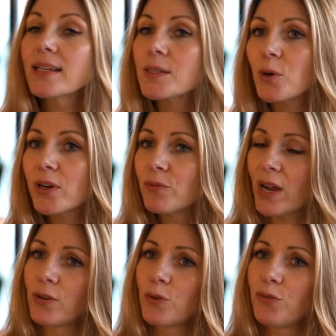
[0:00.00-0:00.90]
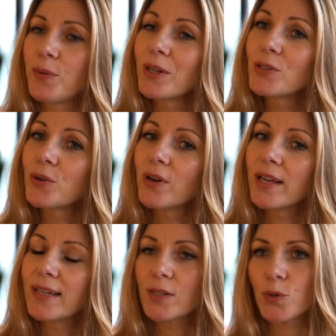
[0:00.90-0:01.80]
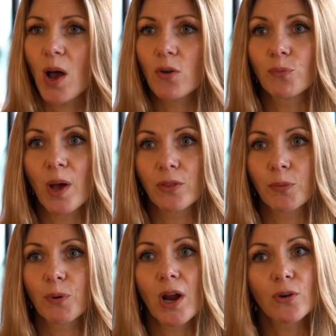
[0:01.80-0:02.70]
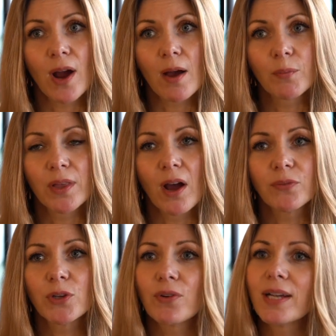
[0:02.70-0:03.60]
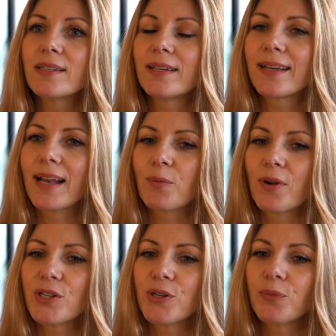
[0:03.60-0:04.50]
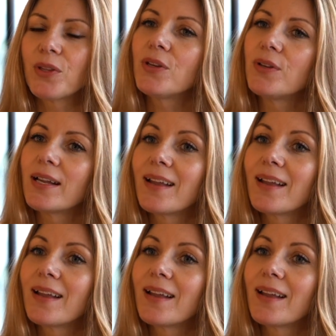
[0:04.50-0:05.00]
Exploring Radical Female Joy is a 12-month programme that I've curated in collaboration with UNIT